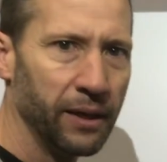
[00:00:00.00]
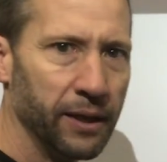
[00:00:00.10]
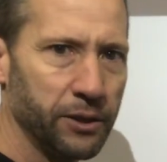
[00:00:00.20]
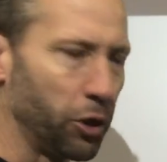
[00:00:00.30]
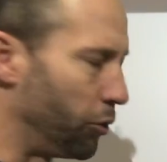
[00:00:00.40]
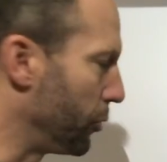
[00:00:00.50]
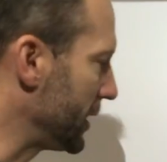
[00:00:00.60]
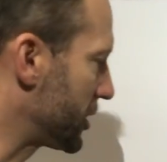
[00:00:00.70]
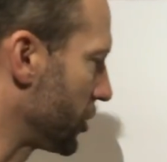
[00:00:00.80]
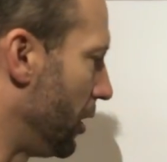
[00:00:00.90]
So we
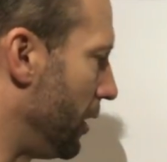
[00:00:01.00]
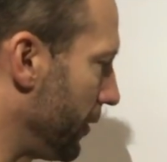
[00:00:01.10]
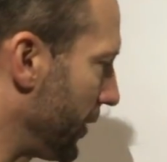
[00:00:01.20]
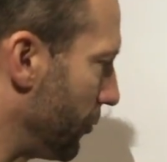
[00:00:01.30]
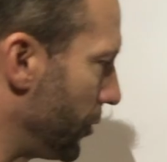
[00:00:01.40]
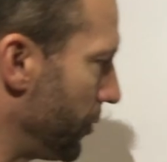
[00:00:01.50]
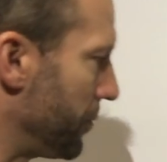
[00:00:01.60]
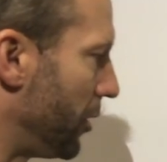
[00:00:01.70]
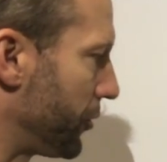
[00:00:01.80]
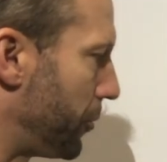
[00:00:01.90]
saw that when we
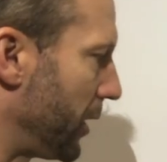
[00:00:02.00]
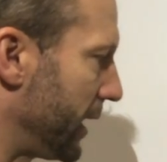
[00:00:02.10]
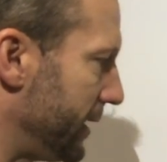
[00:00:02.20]
multiply a